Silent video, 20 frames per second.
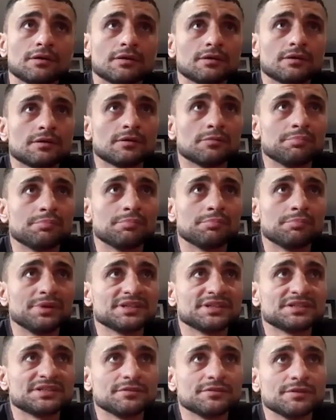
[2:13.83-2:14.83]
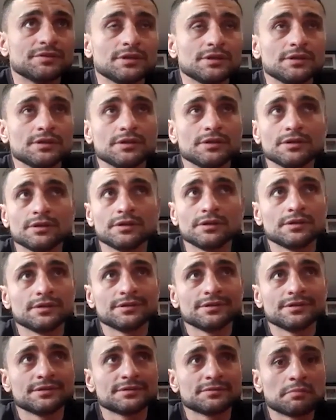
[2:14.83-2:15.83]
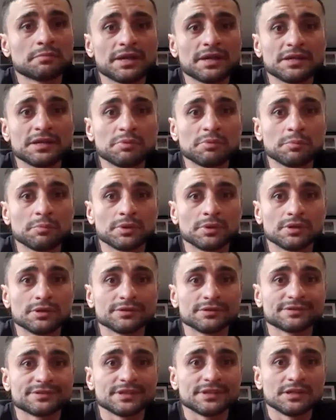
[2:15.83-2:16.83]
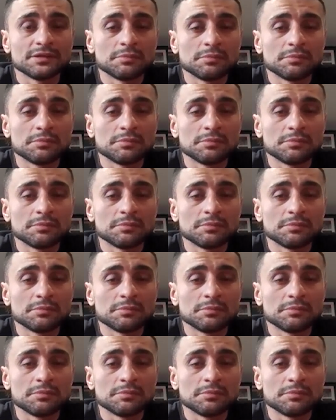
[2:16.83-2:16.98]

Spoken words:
Big TV is many people see,